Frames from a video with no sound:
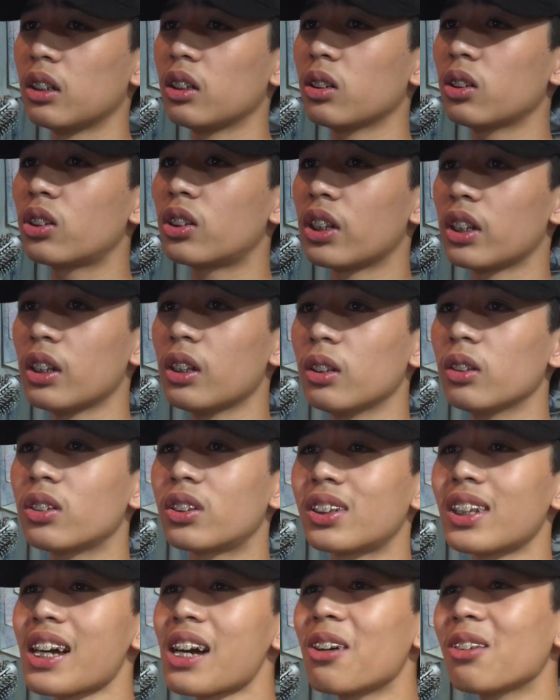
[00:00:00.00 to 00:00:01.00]
You still
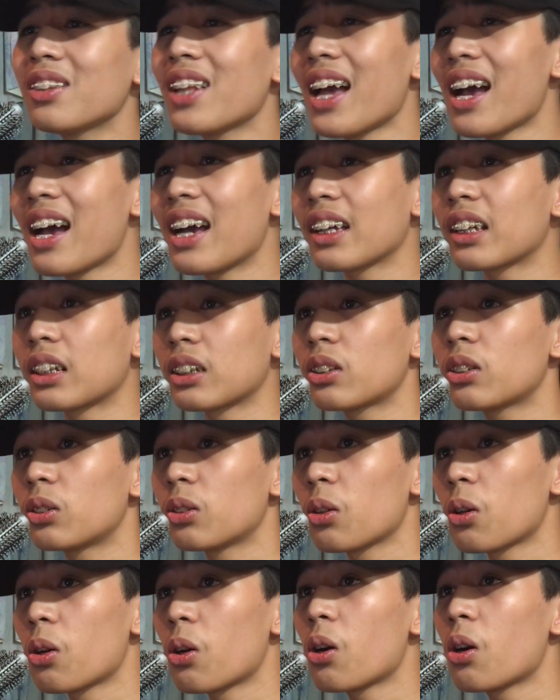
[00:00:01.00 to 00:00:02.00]
sound like a
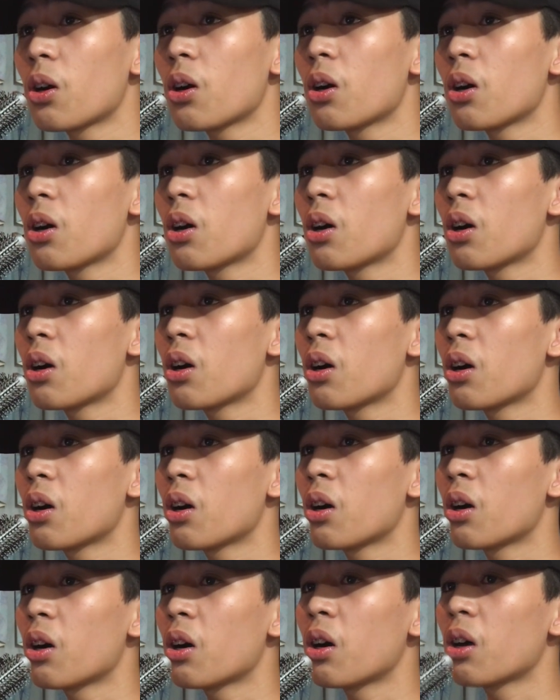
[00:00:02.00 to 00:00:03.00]

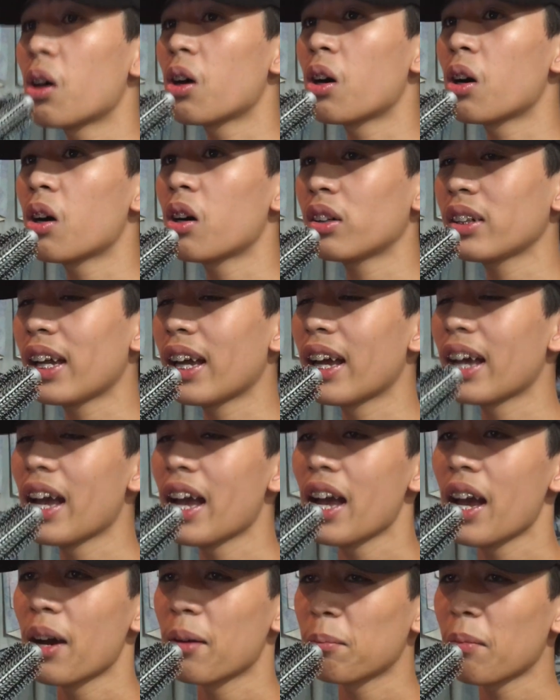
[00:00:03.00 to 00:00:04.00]
song.
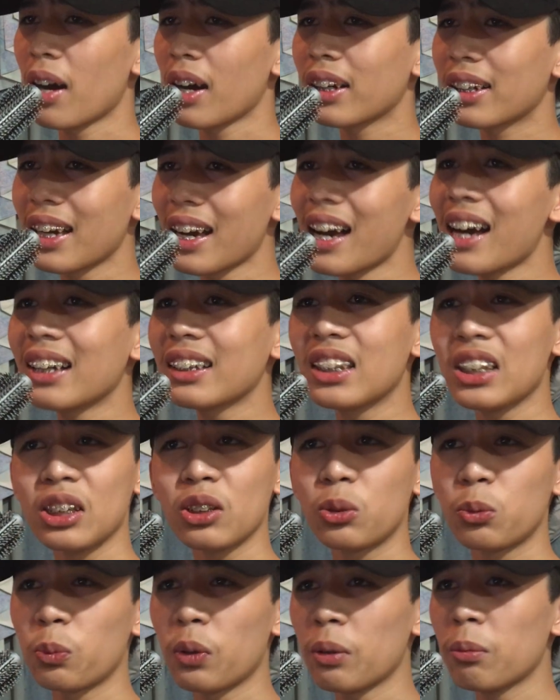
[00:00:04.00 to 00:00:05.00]
My God,
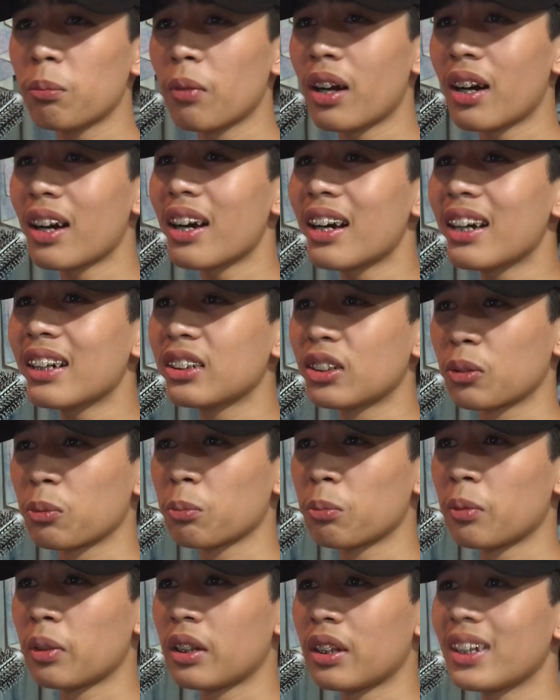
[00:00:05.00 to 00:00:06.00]
this reminds
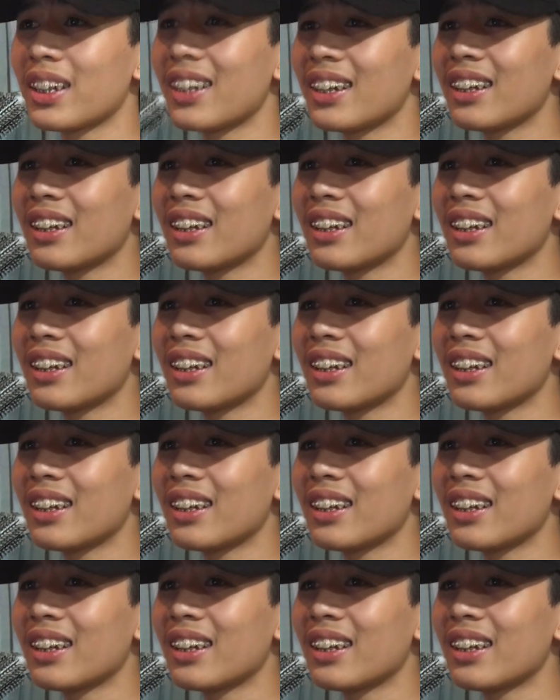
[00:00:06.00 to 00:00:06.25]
me